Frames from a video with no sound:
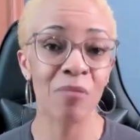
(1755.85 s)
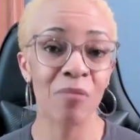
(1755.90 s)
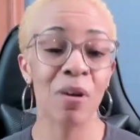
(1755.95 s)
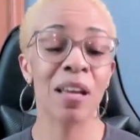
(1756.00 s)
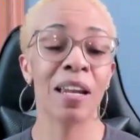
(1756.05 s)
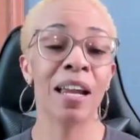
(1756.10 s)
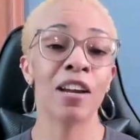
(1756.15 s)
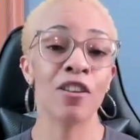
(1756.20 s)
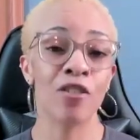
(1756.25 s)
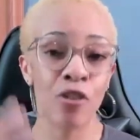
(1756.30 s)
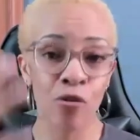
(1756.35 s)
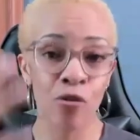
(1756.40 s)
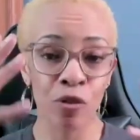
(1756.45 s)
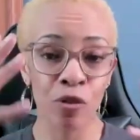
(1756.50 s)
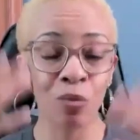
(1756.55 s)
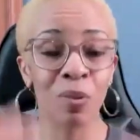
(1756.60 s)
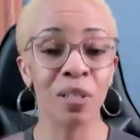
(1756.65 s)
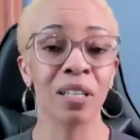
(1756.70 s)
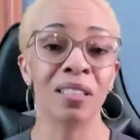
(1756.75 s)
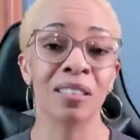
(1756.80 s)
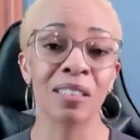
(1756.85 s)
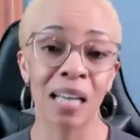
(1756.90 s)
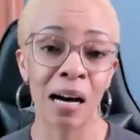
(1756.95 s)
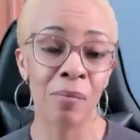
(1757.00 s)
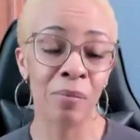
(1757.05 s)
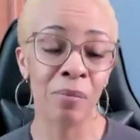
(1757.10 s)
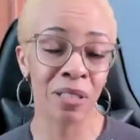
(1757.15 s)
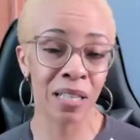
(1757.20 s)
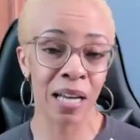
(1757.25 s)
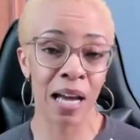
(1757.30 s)
And I know it's because
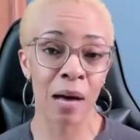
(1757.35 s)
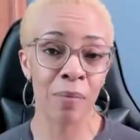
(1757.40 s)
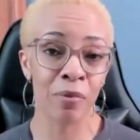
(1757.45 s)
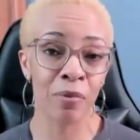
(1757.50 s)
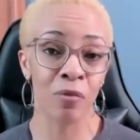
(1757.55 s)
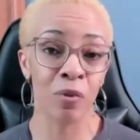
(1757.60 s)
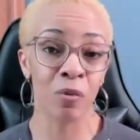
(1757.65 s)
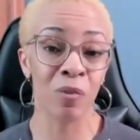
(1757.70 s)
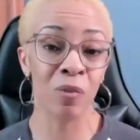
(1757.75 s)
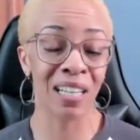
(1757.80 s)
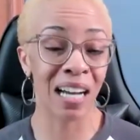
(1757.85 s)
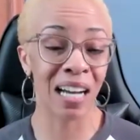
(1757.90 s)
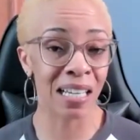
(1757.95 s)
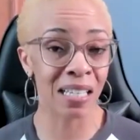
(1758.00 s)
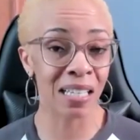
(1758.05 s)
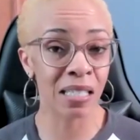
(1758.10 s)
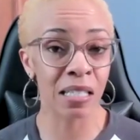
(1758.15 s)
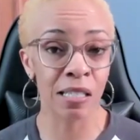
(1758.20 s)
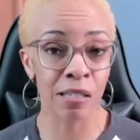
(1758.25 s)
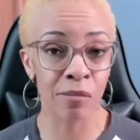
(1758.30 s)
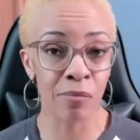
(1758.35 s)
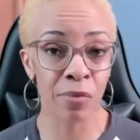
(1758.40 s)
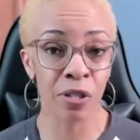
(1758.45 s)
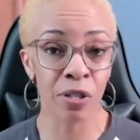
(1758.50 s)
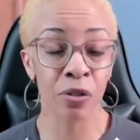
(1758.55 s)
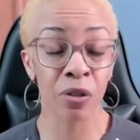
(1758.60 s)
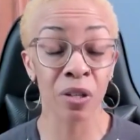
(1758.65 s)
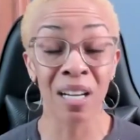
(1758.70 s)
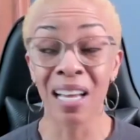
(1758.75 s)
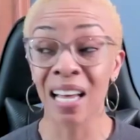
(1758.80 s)
I'm unhappy with what I see in the
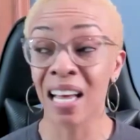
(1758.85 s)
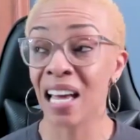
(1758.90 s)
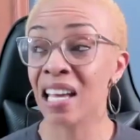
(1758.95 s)
mirror.